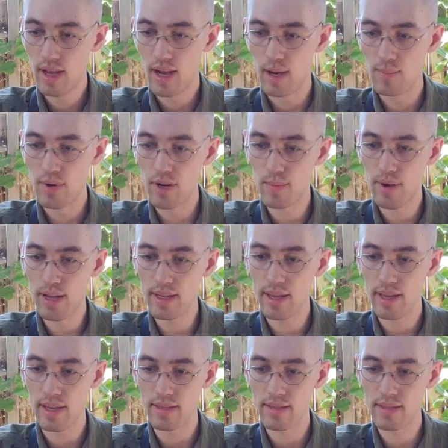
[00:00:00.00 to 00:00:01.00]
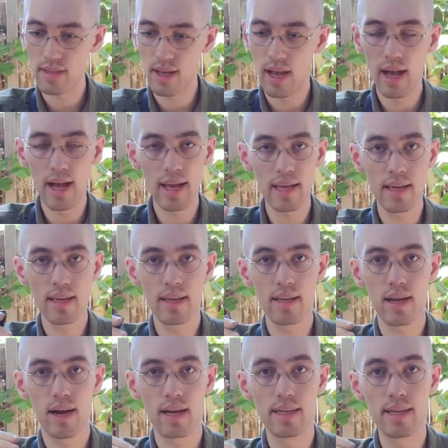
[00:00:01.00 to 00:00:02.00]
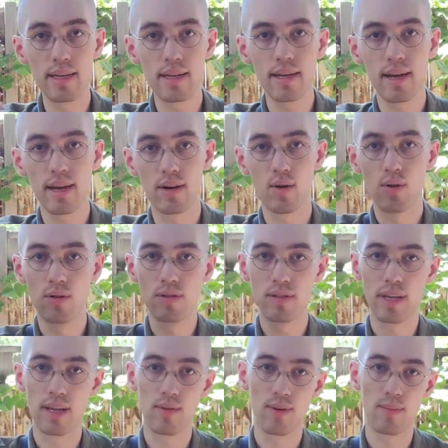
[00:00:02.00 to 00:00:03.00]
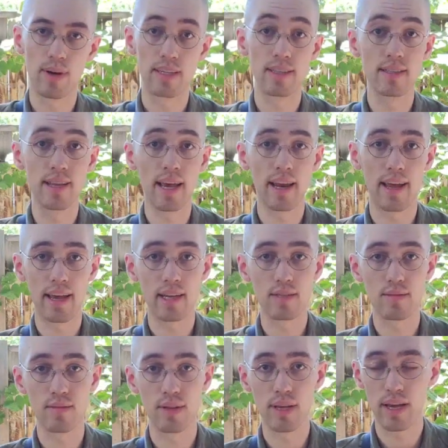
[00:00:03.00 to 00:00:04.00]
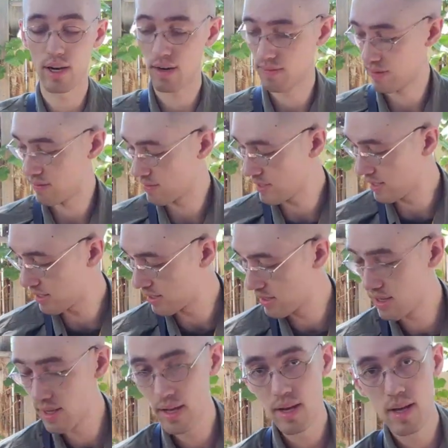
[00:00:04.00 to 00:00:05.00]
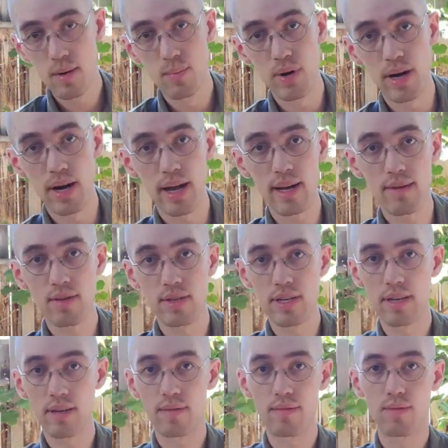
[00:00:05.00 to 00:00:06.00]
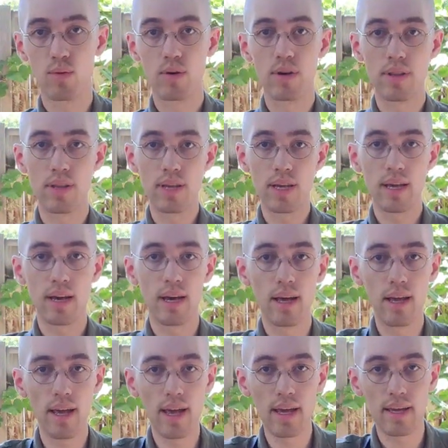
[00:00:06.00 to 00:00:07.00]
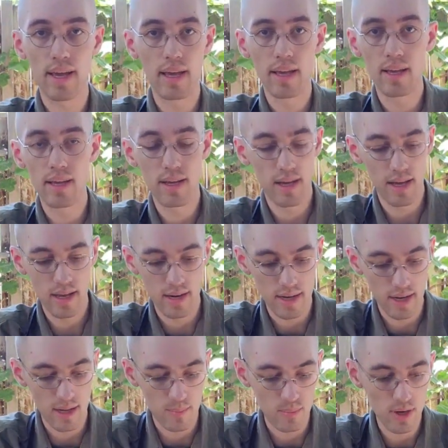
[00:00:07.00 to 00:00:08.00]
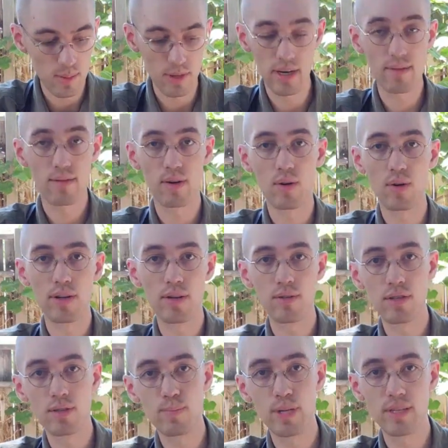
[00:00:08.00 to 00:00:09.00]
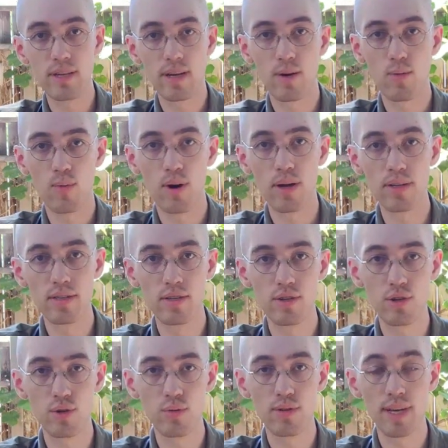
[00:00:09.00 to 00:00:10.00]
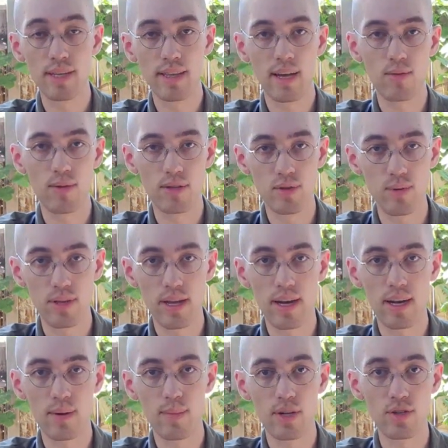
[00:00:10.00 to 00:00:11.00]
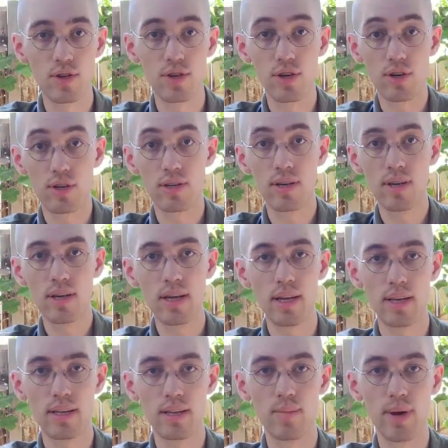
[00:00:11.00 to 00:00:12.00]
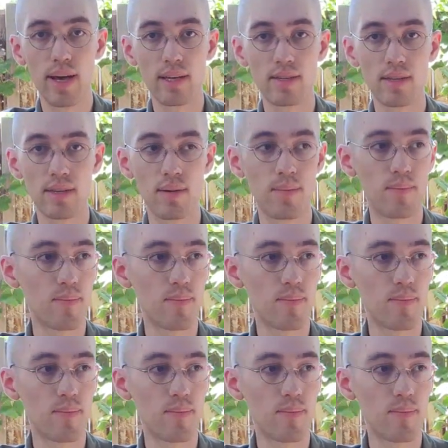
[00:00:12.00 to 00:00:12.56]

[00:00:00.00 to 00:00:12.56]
But in my case, I did cut holes in one of my Stanags for the AR-15, but I never did it for the AK, and I'm probably never going to, just because I don't want to take that risk with getting a bunch of dirt into the magazine.